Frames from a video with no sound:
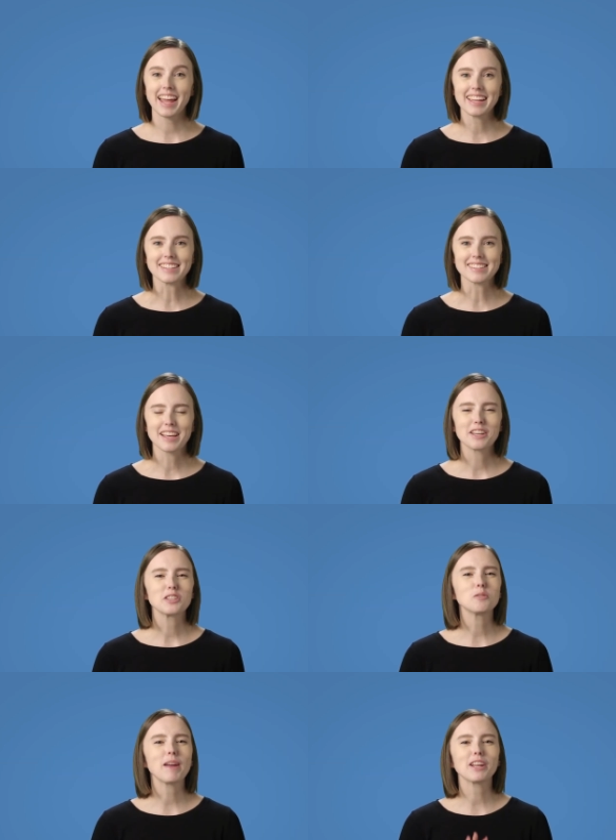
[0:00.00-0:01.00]
Nice,
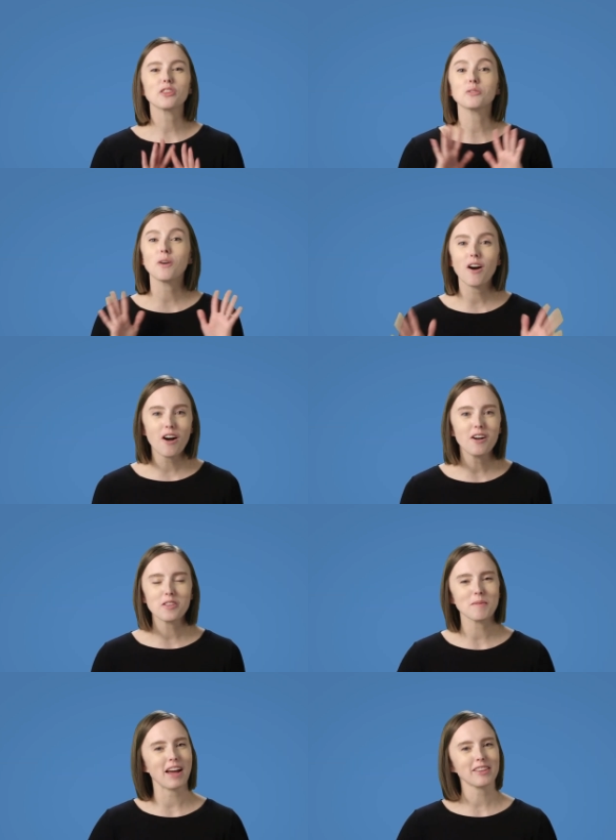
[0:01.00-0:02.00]
you made it through all
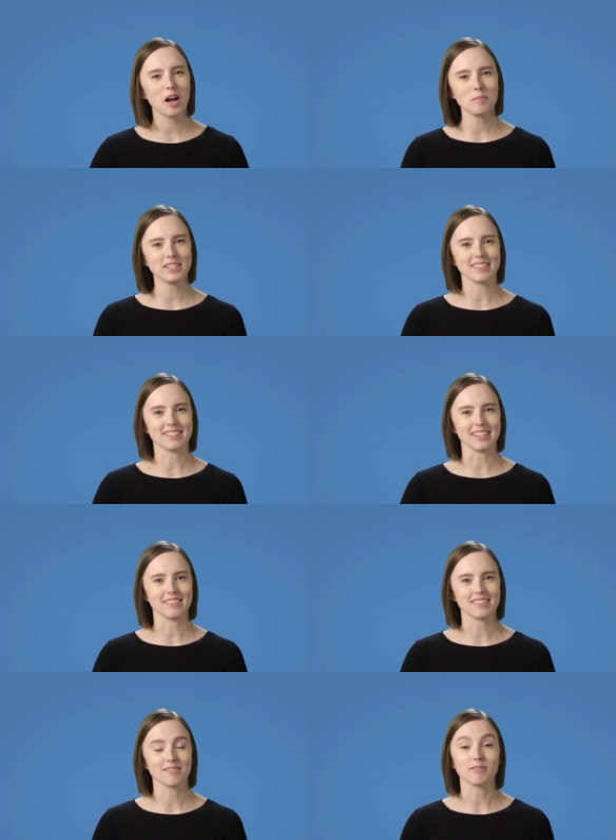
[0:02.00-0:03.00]
the math
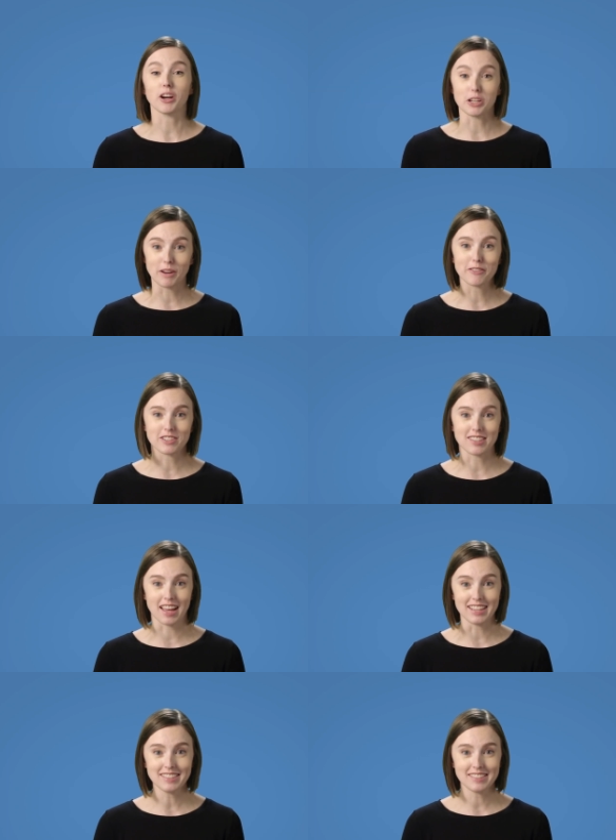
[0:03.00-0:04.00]
competencies. Are you ready for
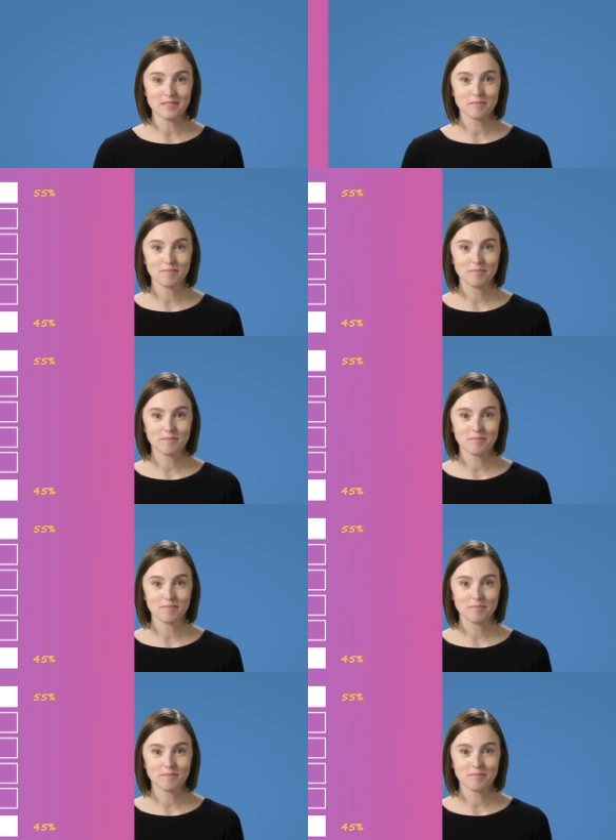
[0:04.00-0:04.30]
science?